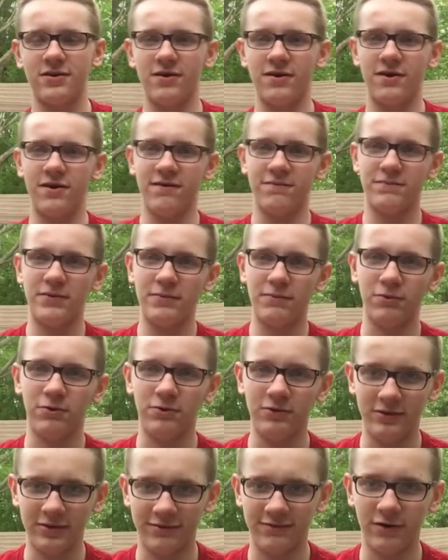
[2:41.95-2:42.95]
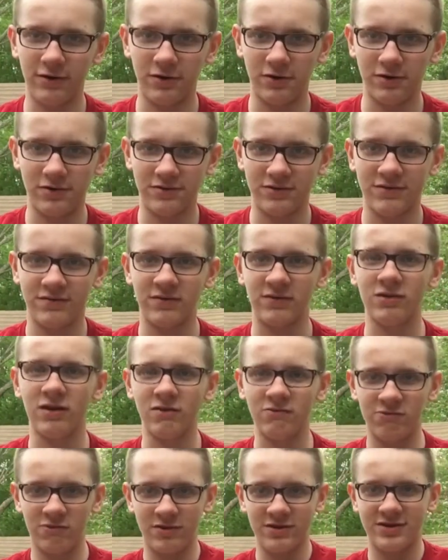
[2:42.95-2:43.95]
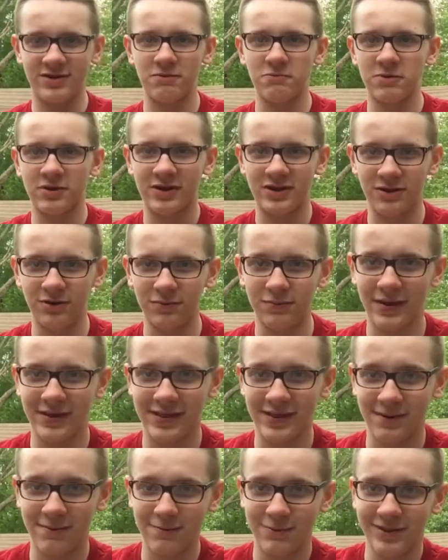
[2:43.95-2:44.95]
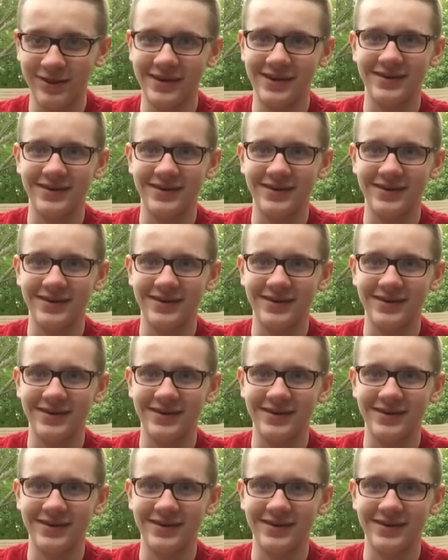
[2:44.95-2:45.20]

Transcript: of people holding photos of their loved ones that were killed by the police.